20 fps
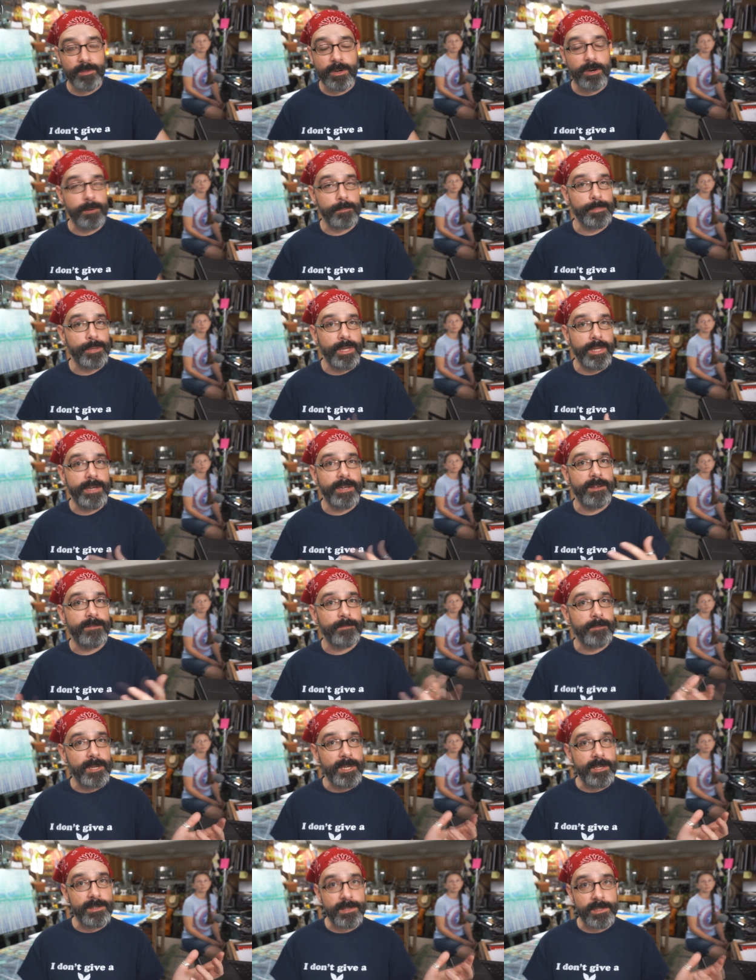There are plenty of
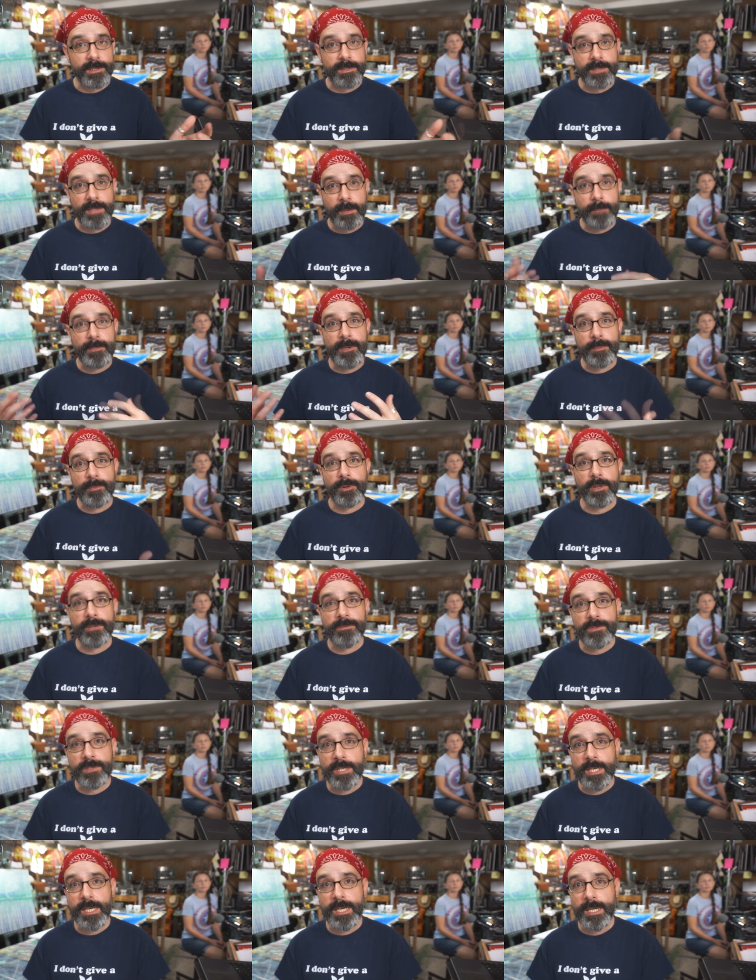pieces that people have
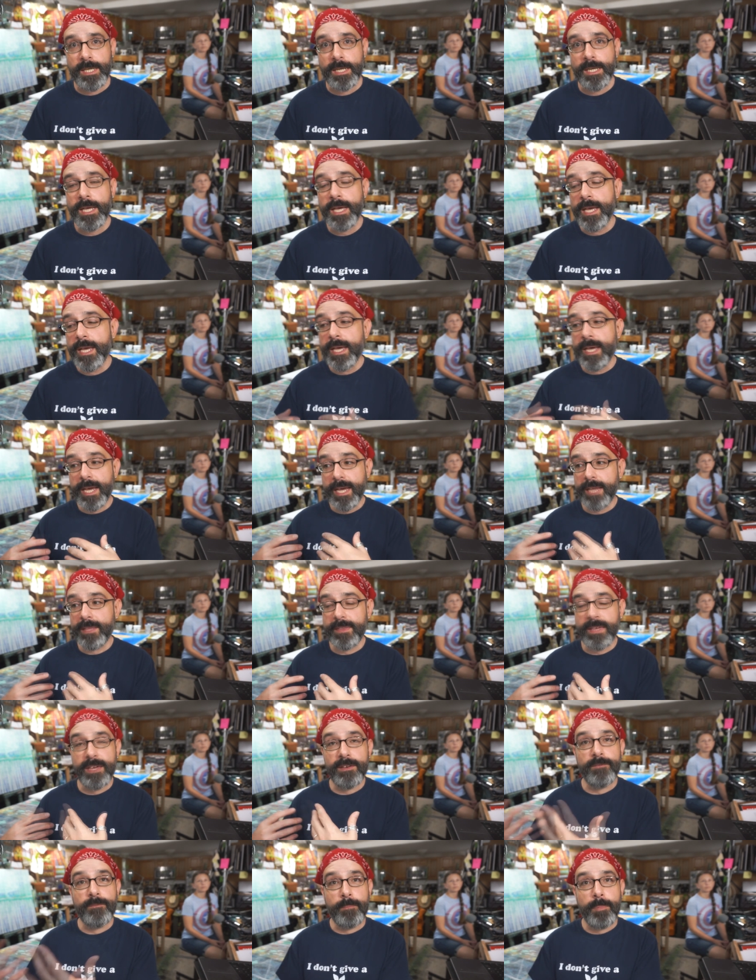seen and
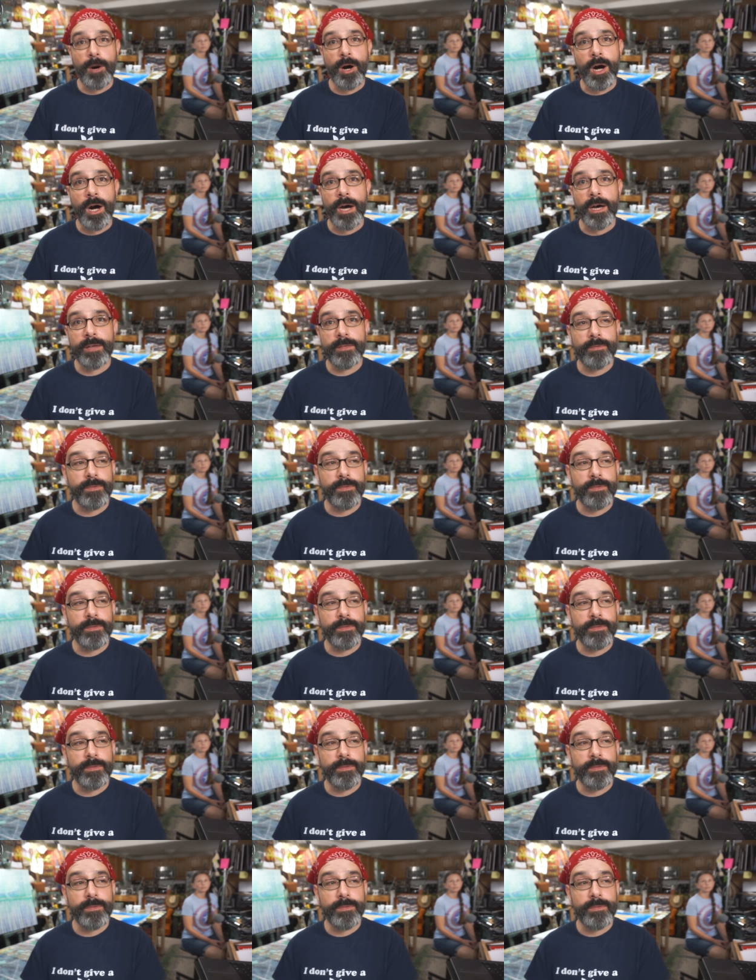they've bought.